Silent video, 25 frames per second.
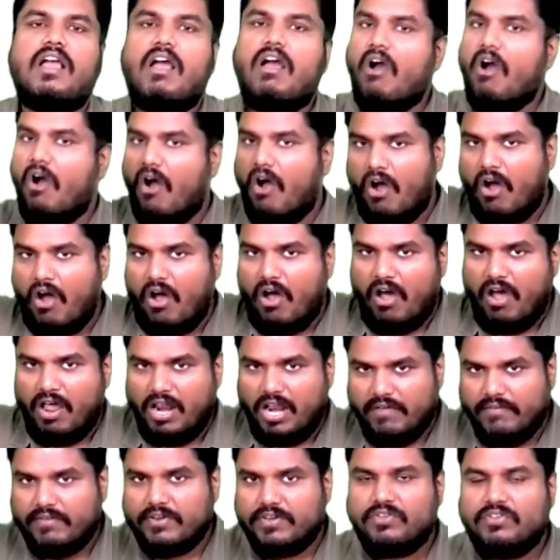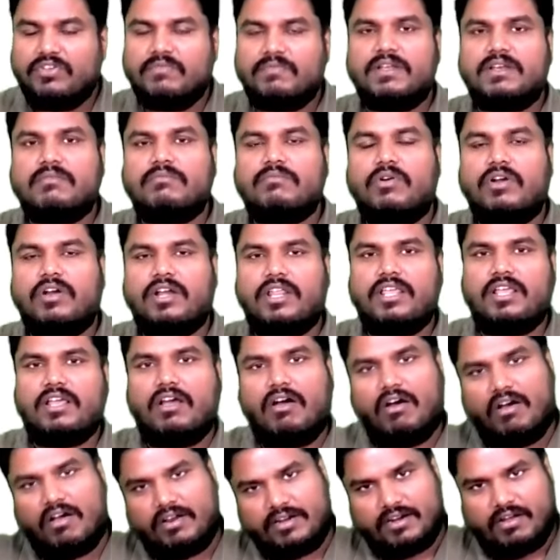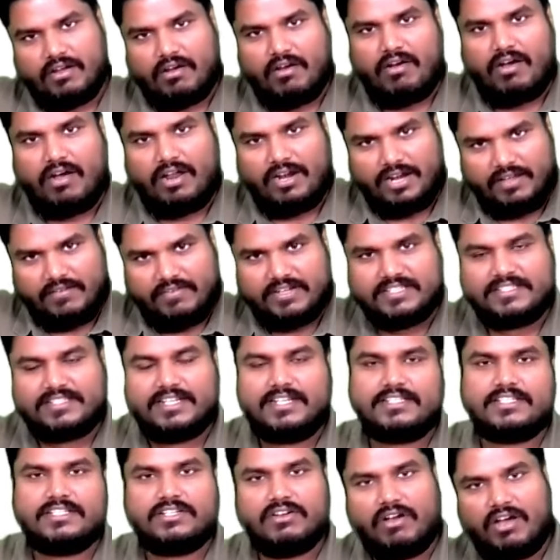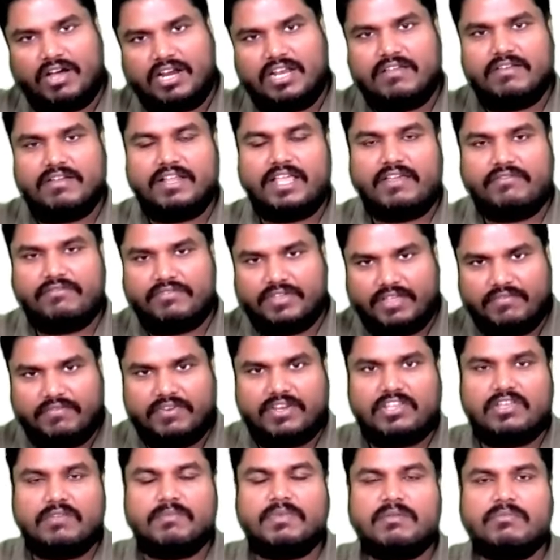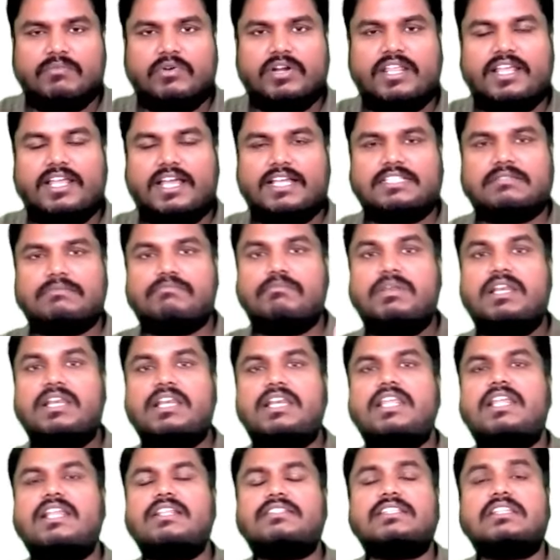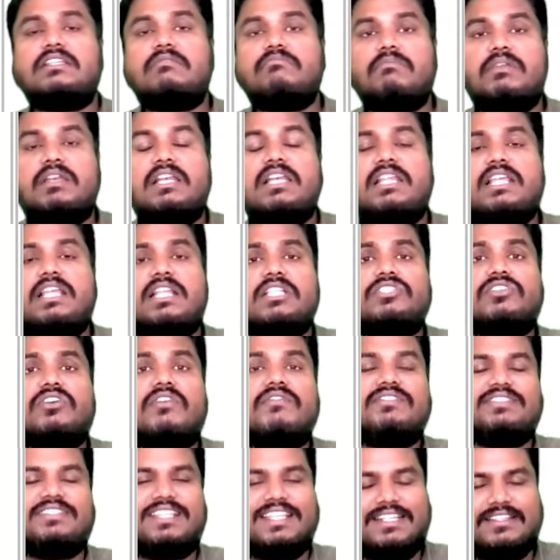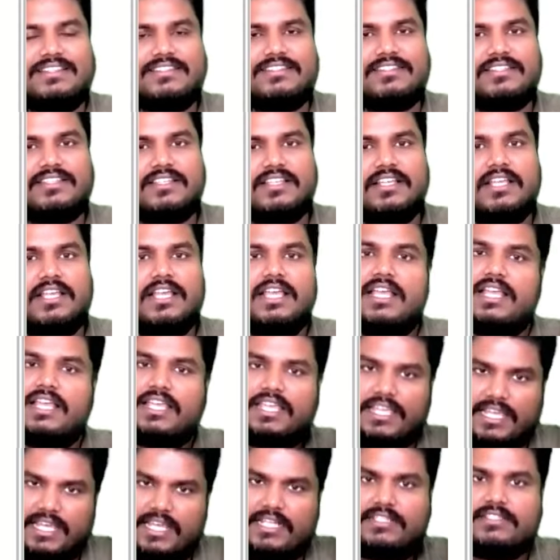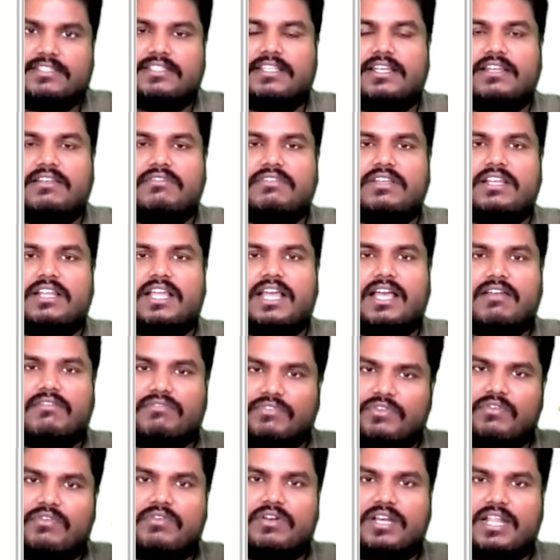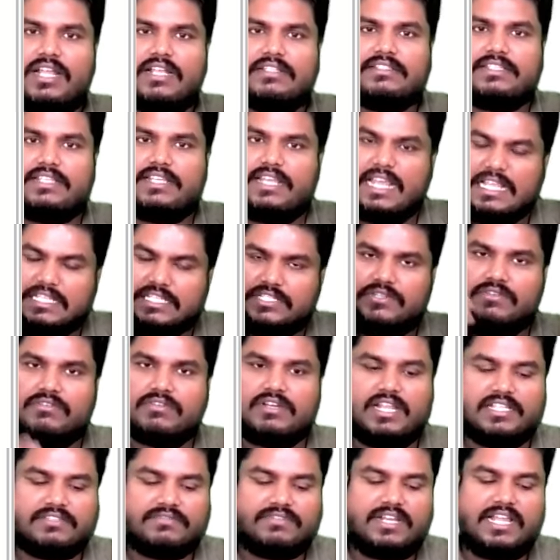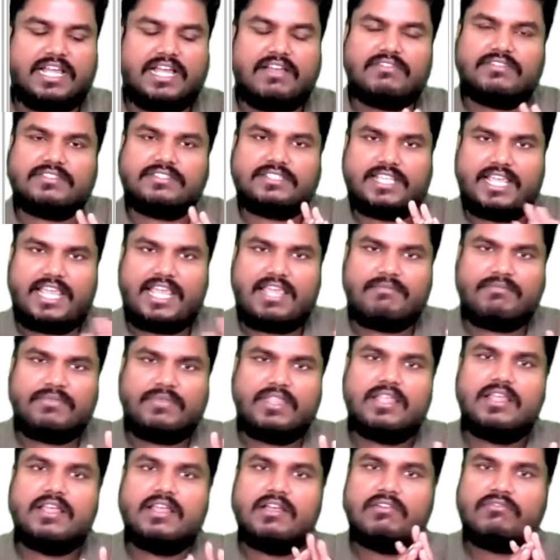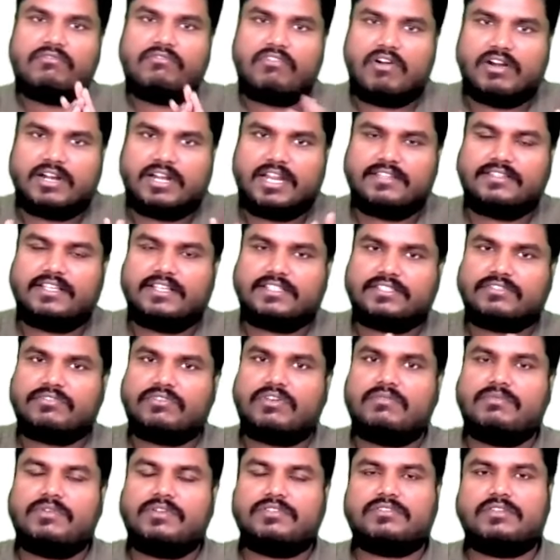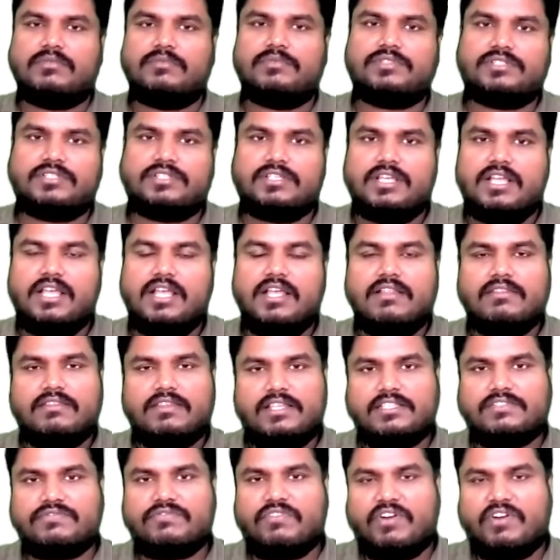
all our human body or in all our cells in all our every human body has billions and billions of cells each cell will have nucleus each nucleus will have same 46 chromosomes these